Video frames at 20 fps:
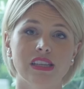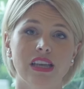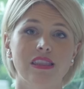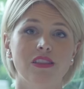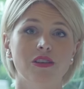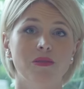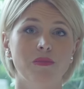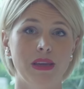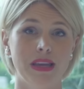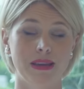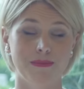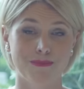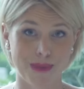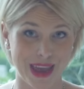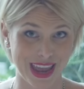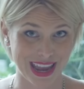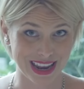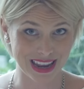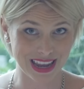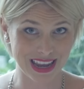that they're being
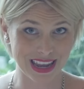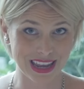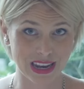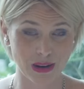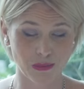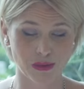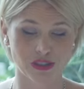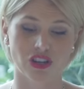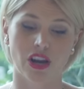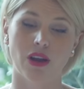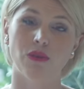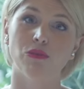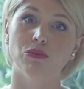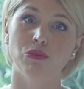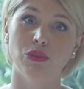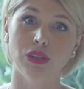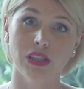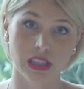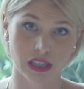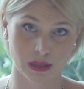made in, which I
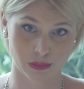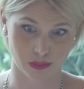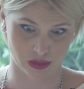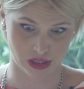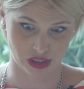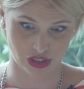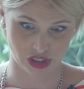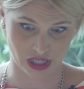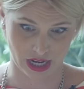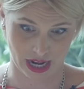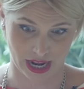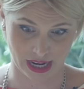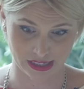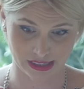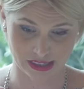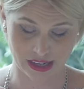really appreciate.